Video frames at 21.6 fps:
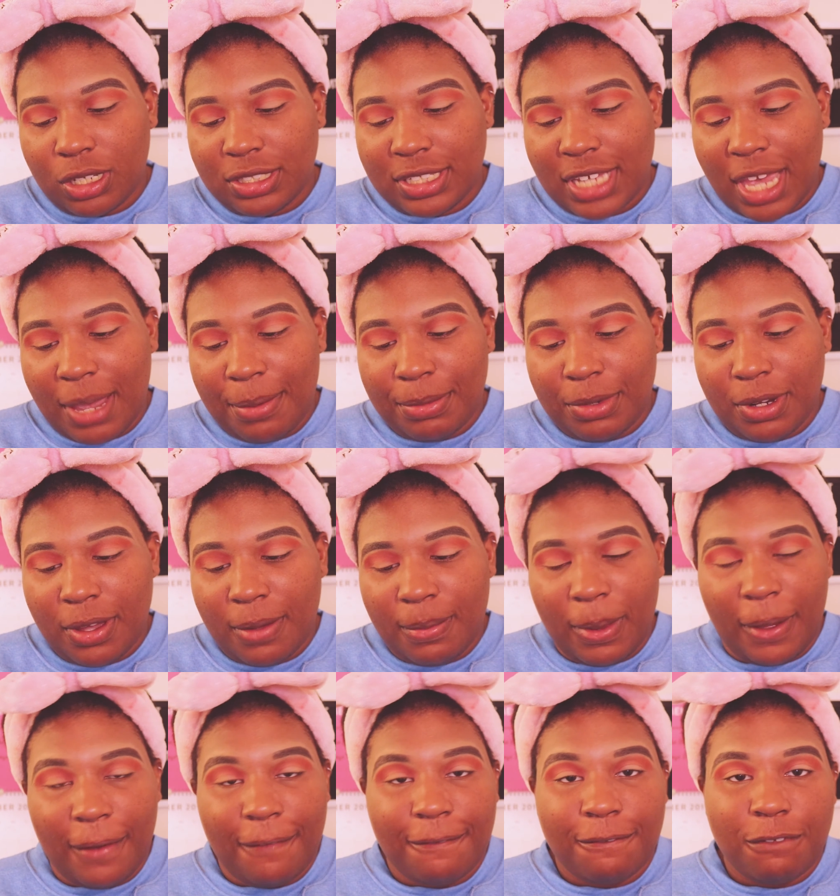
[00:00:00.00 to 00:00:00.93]
typing
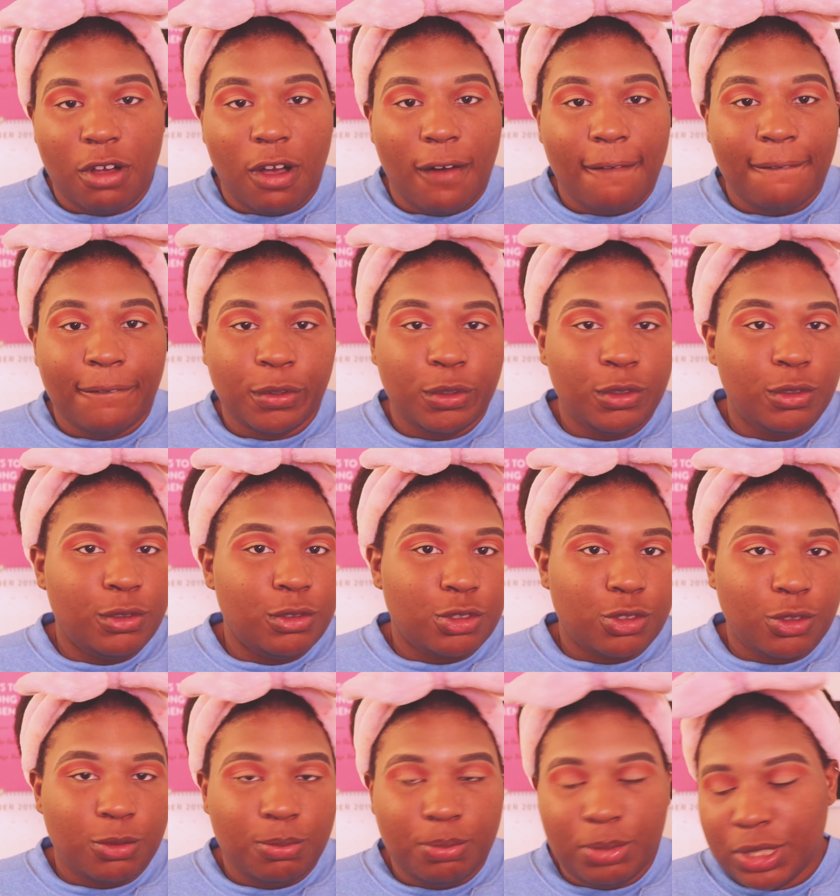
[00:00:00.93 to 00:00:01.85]
up like fall
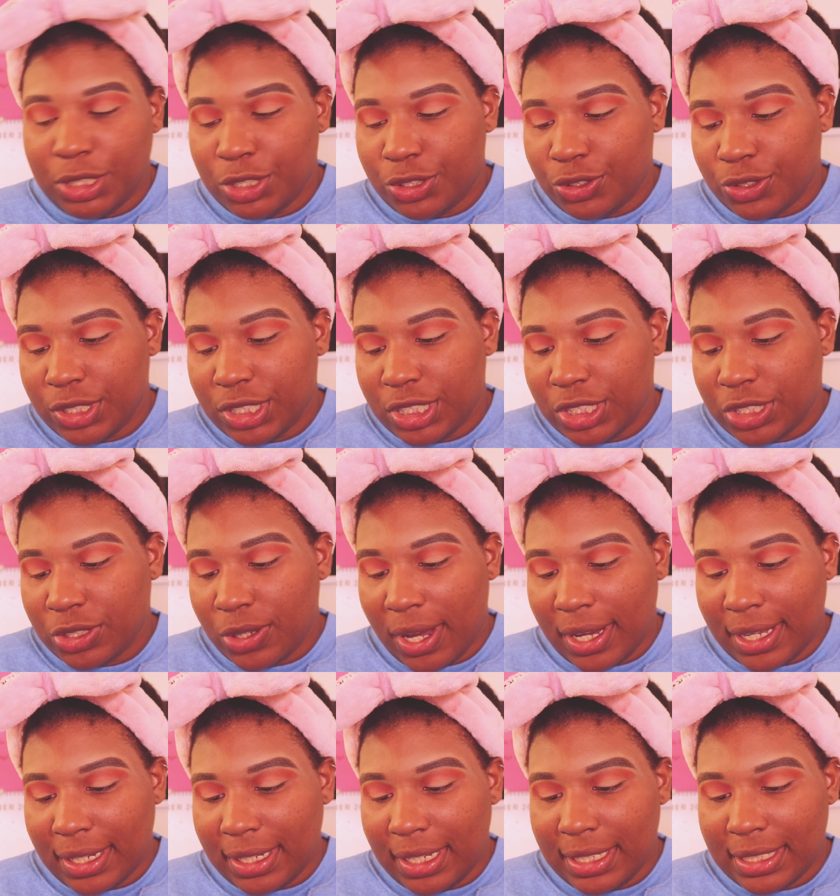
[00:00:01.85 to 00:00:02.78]
foods on Pinterest so
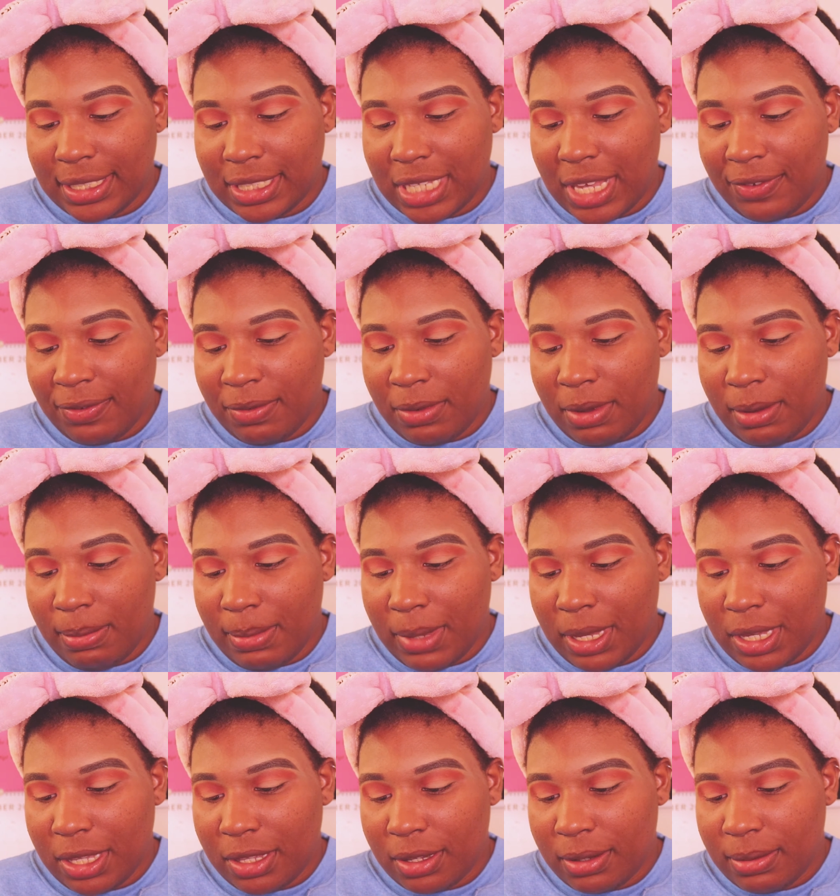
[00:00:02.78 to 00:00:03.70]
I can like save them and
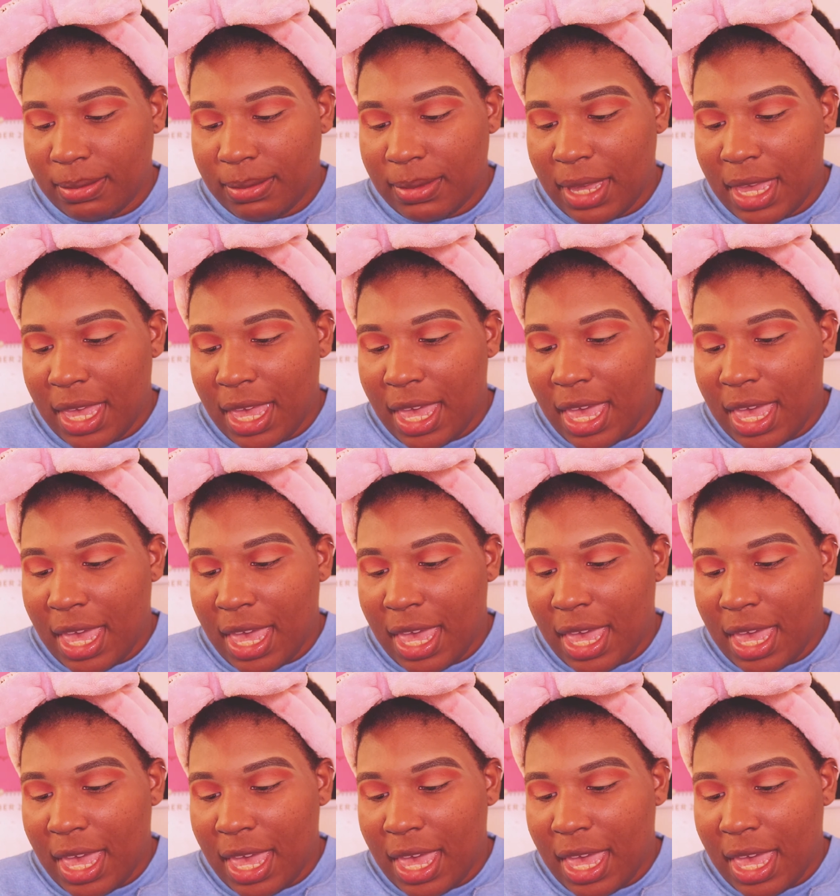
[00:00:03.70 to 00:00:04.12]
make them.